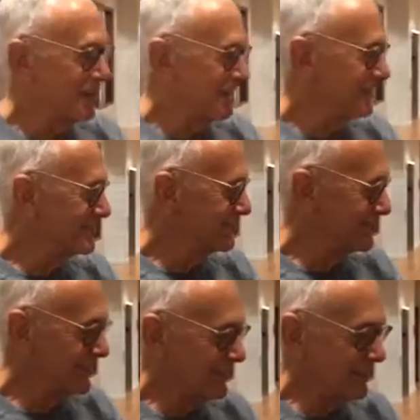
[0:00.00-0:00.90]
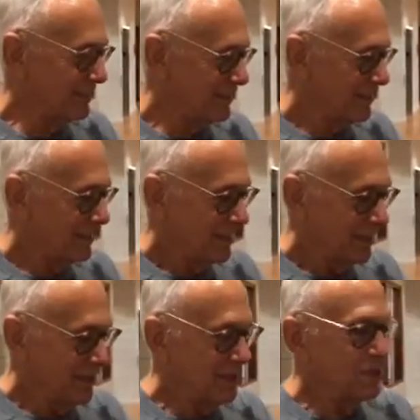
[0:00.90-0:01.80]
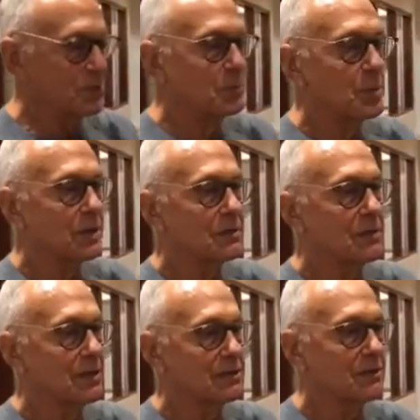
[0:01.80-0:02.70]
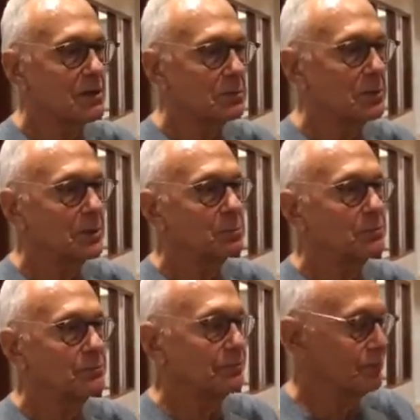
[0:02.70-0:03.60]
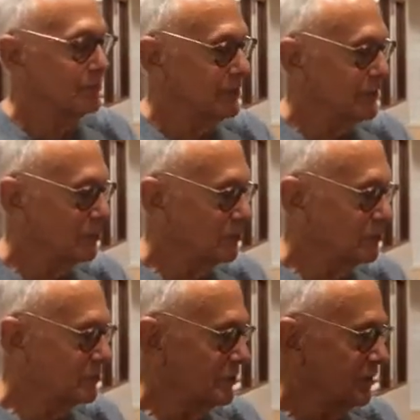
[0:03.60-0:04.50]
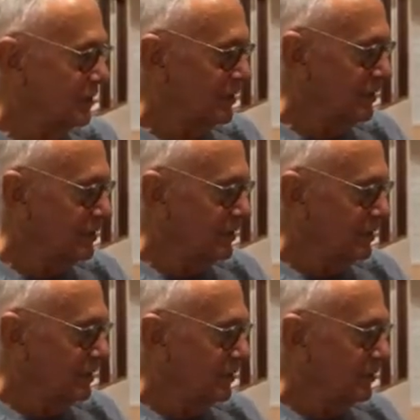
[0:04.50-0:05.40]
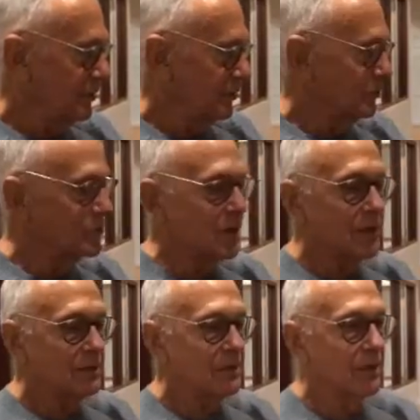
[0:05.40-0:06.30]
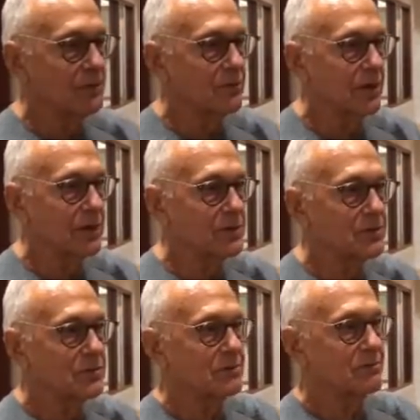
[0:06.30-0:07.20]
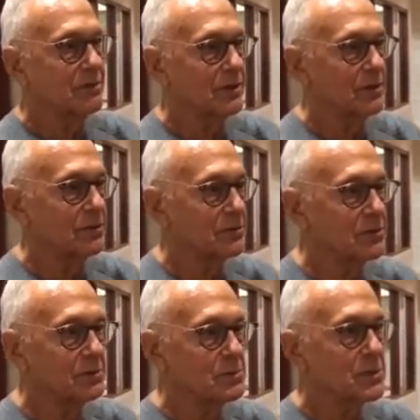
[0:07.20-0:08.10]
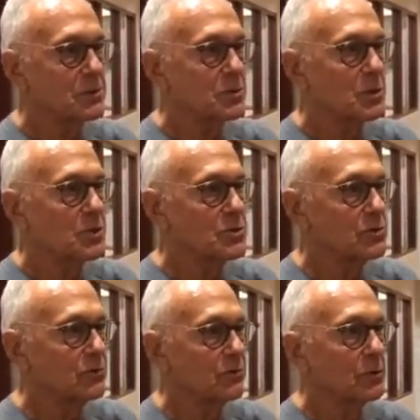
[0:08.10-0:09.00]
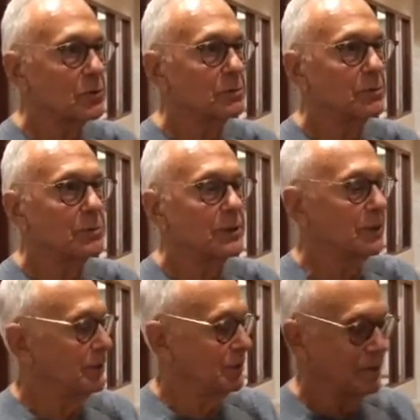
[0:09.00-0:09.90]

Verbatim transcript: be honest. He, he just picks things up. He can, you know, we'll, we'll try to take advantage, you know, of some situations for him, but,